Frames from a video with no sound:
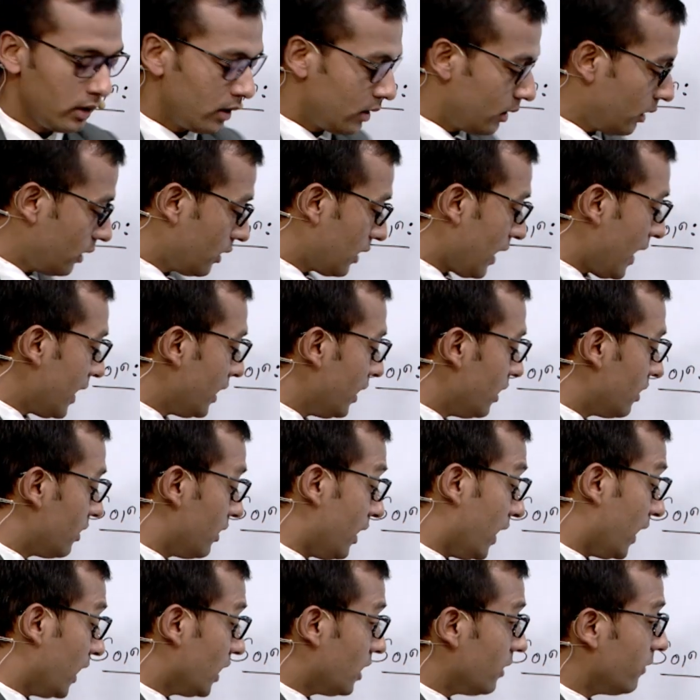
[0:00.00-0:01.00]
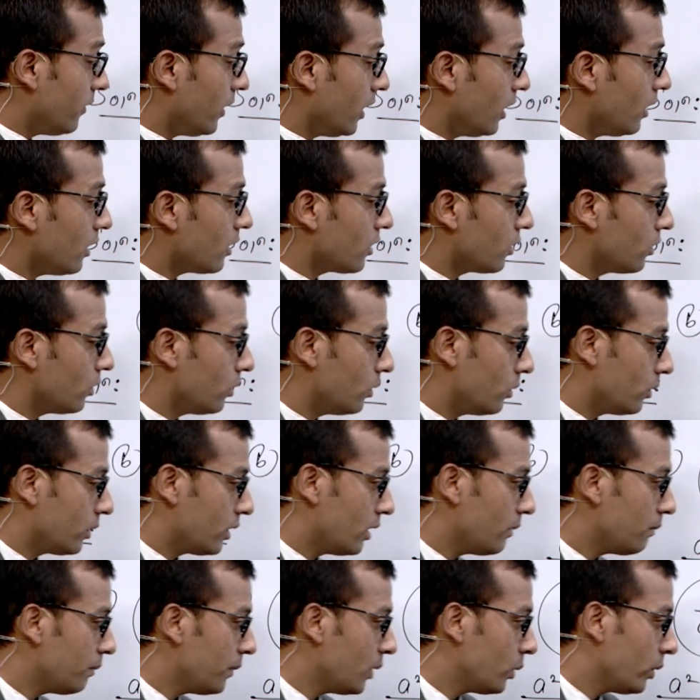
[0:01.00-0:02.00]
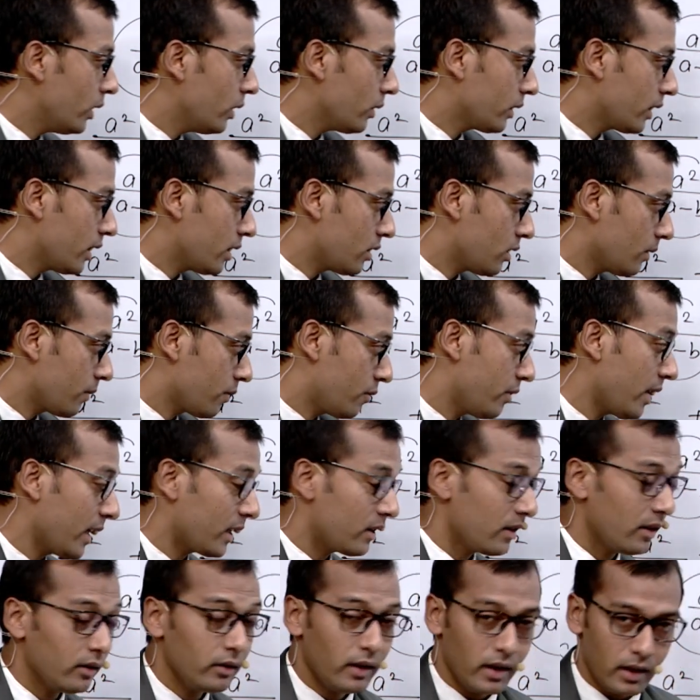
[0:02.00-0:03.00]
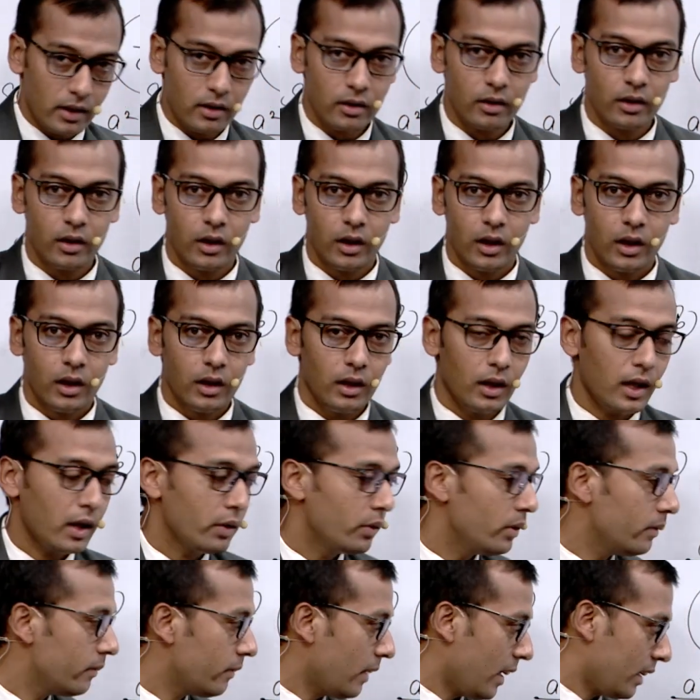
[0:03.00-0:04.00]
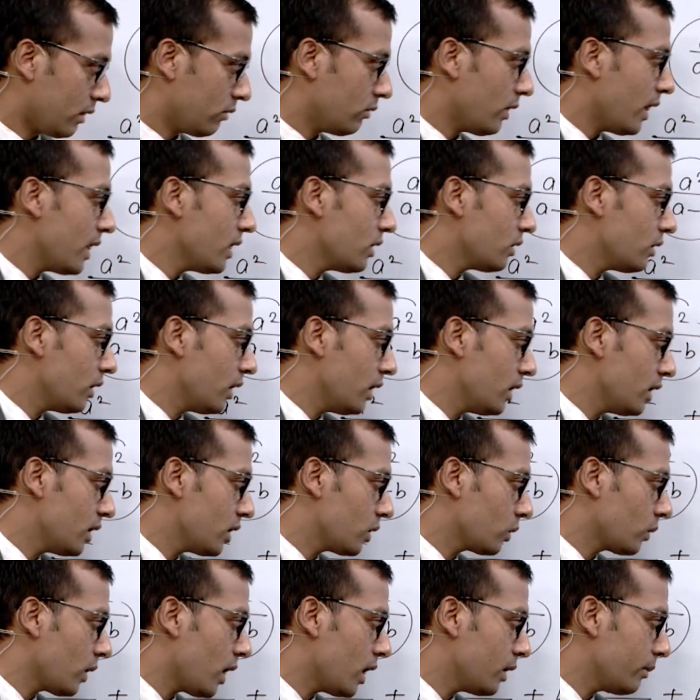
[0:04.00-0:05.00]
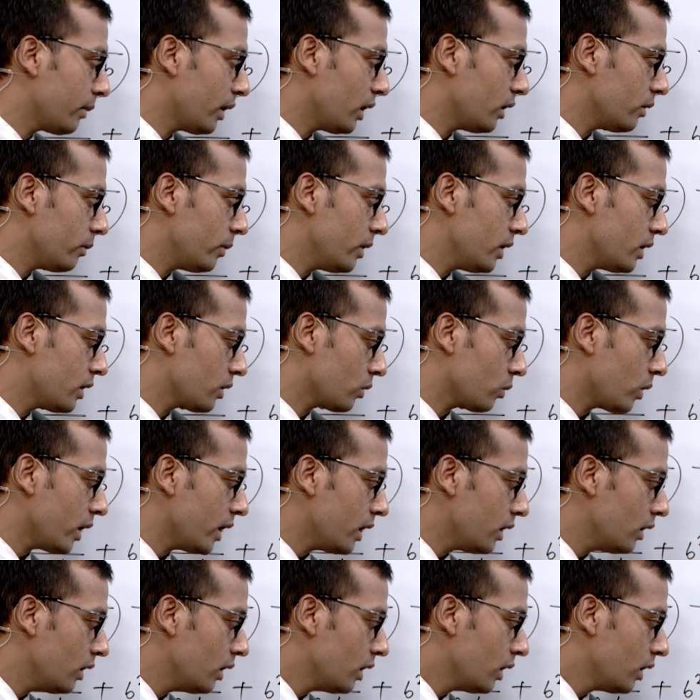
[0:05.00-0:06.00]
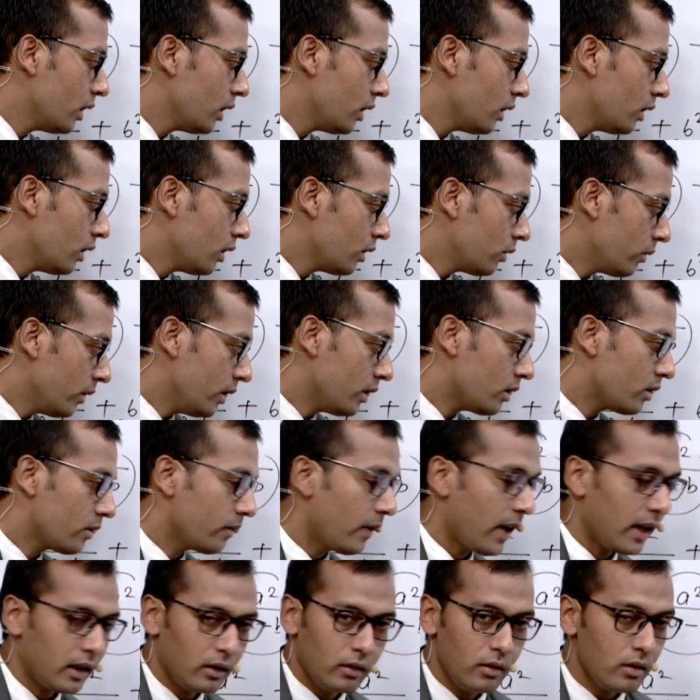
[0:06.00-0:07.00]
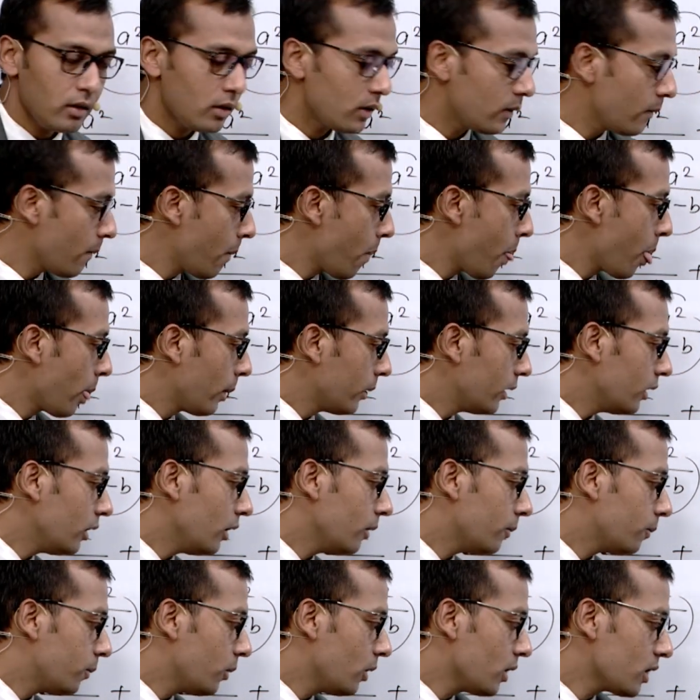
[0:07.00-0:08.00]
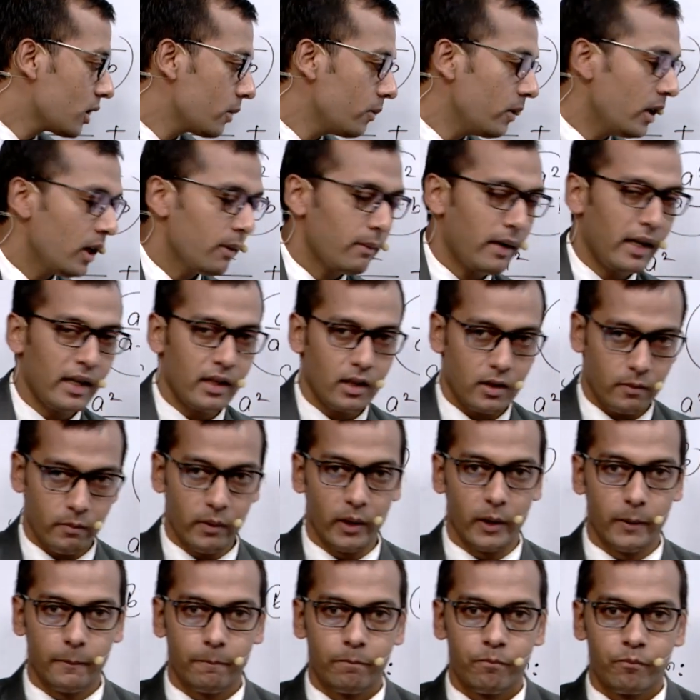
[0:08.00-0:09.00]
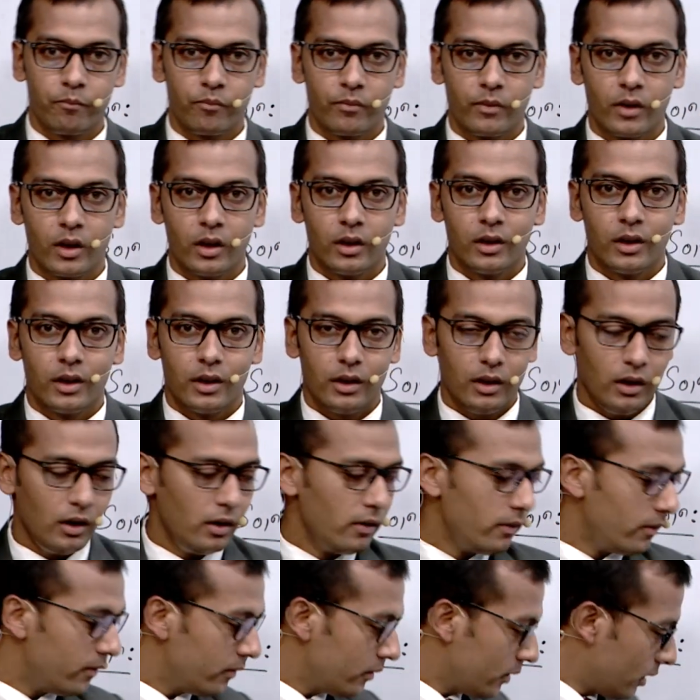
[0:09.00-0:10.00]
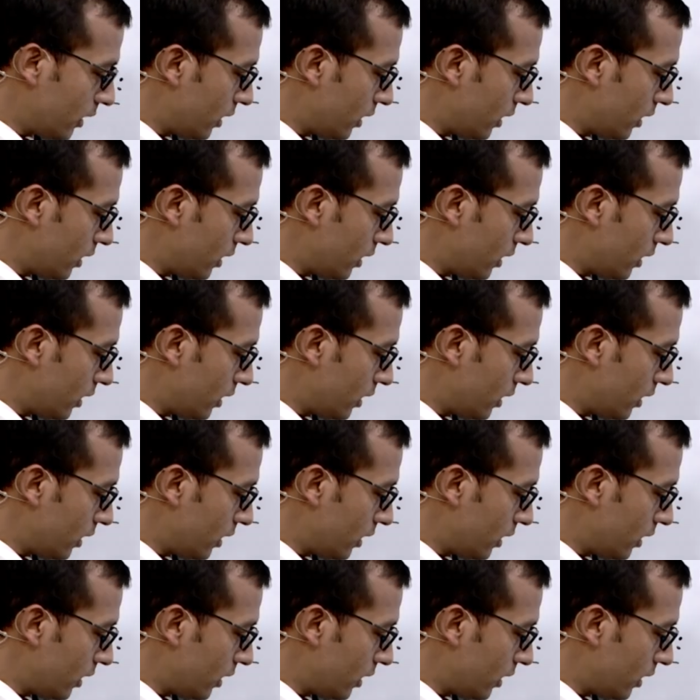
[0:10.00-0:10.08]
Sign is negative here, so simply we subtracted this and we factorized a square minus b square to its factors a plus b, a minus b. If